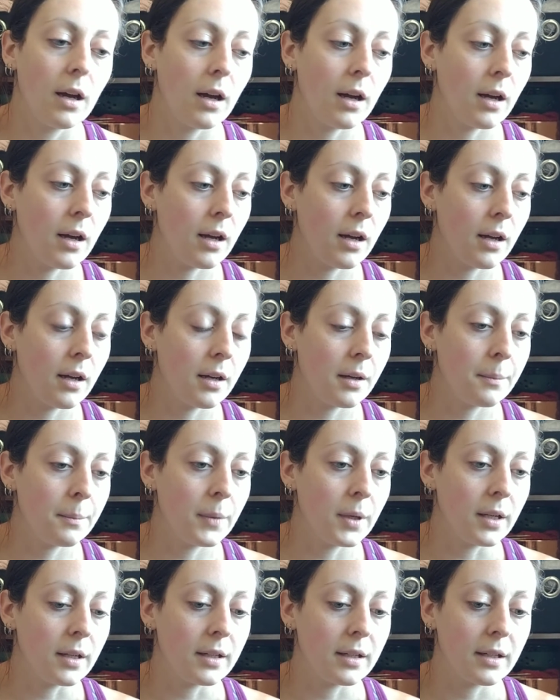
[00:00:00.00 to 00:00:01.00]

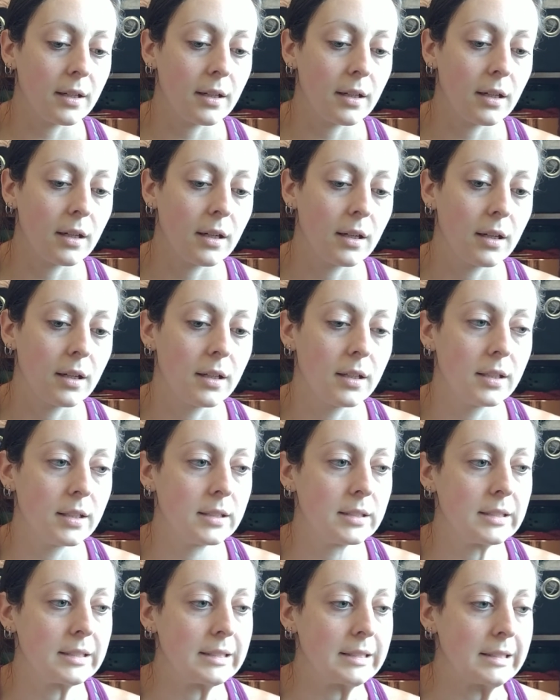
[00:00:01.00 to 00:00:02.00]
In
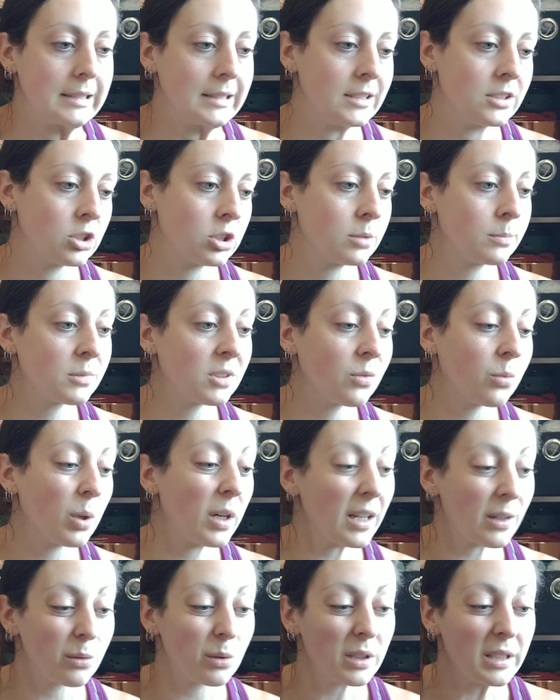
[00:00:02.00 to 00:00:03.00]
terms of
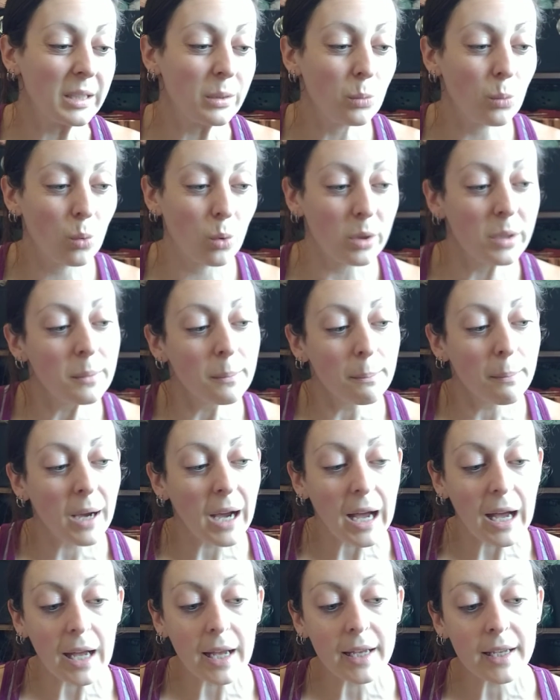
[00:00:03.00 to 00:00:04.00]
what I really wouldn't
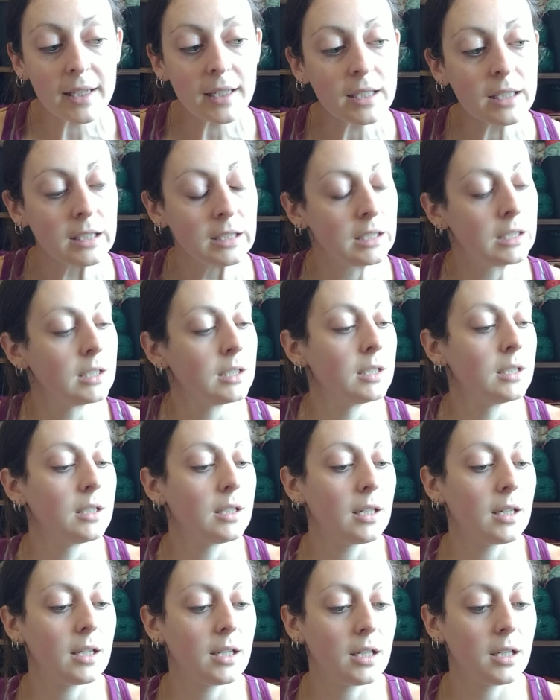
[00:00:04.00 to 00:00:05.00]
buy,
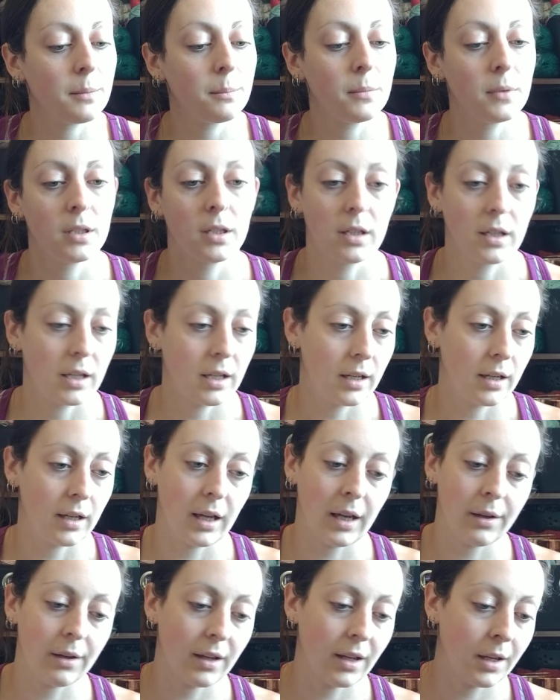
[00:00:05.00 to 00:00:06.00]
I'm
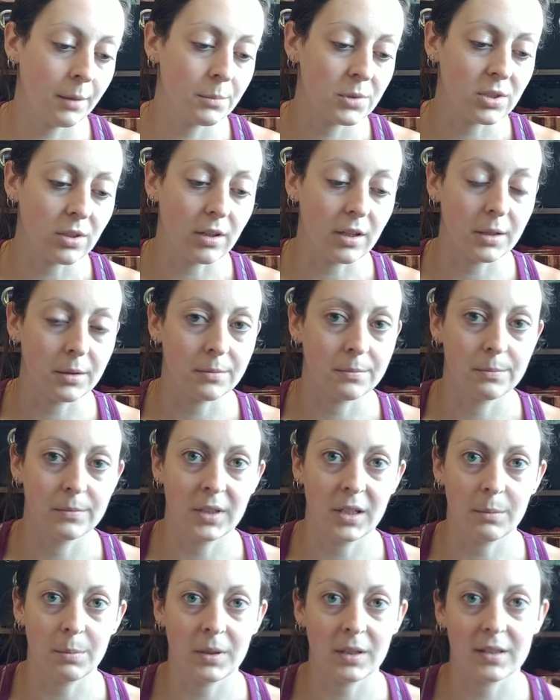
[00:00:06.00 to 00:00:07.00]
sorry,
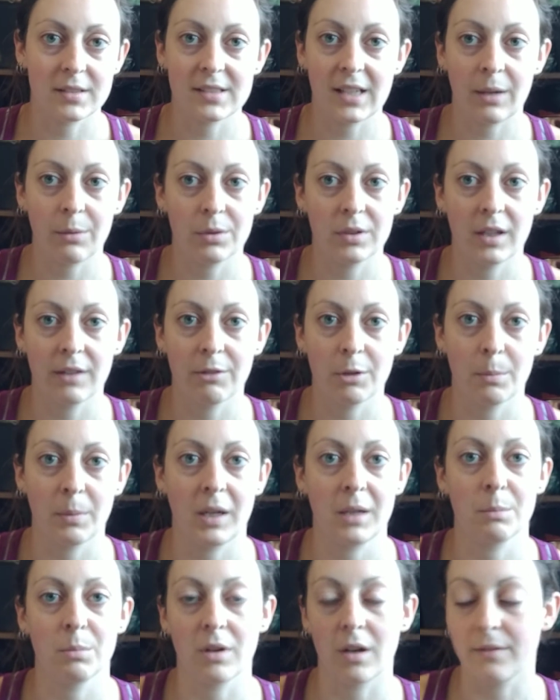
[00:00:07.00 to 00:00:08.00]
nitpicks. I would never
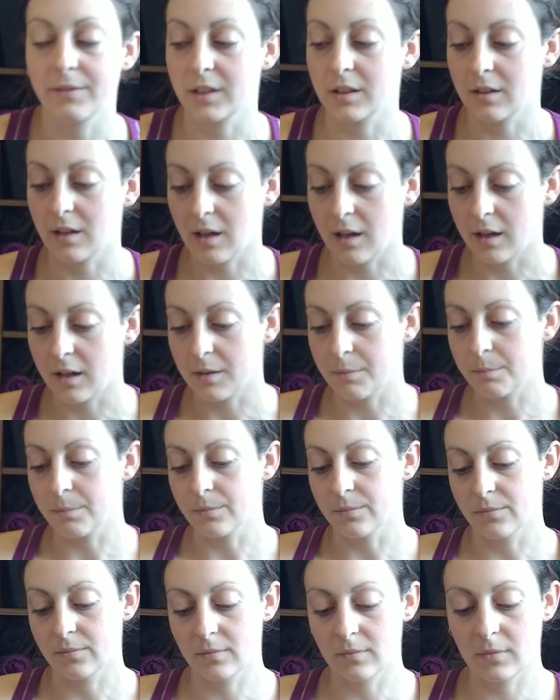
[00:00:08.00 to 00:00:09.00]
buy Brava.
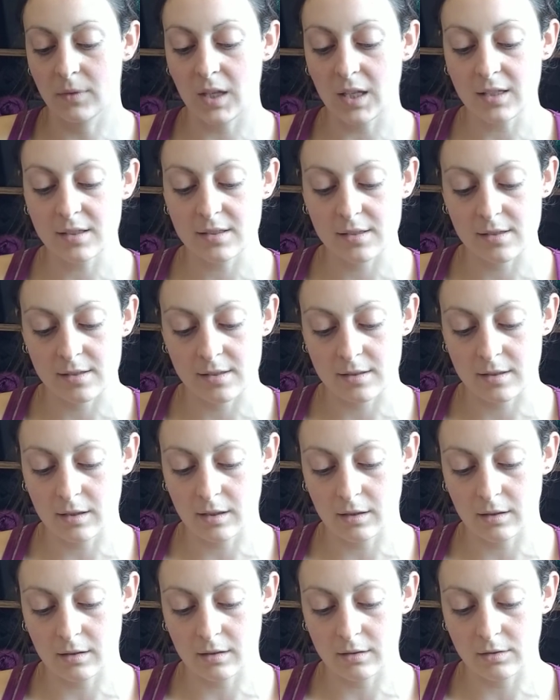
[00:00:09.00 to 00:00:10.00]
This
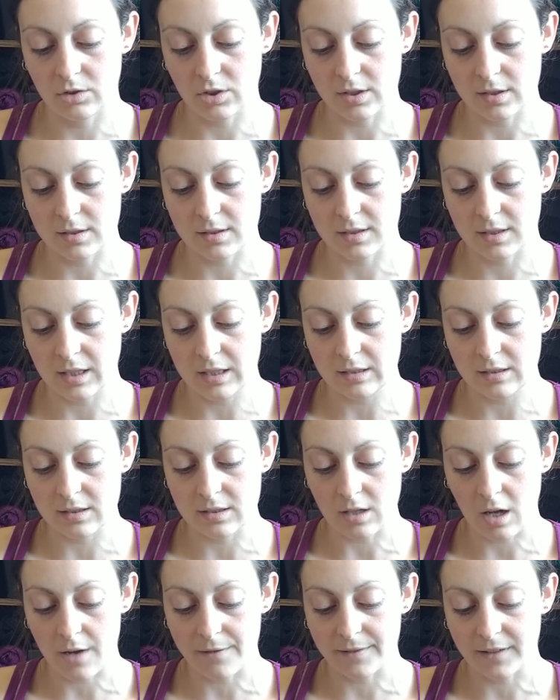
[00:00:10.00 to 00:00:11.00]
still just didn't
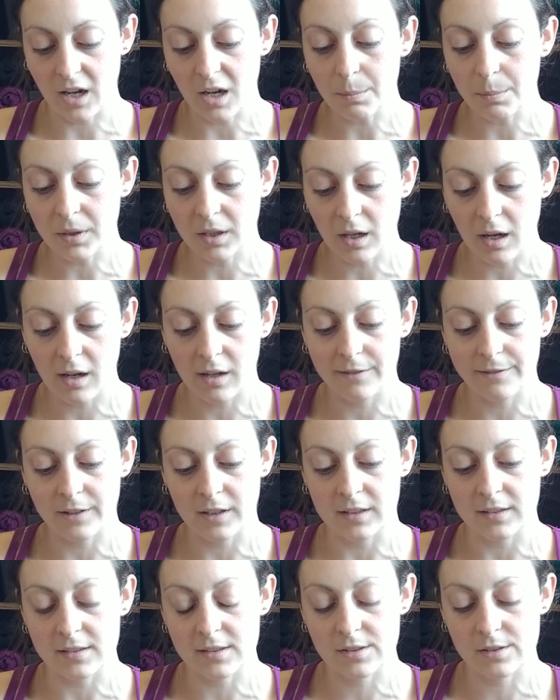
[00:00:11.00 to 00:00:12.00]
soften up enough.
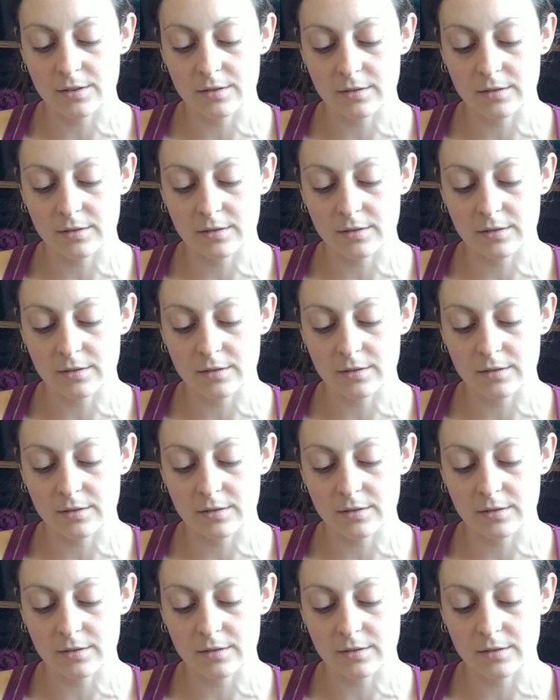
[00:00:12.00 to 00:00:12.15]
It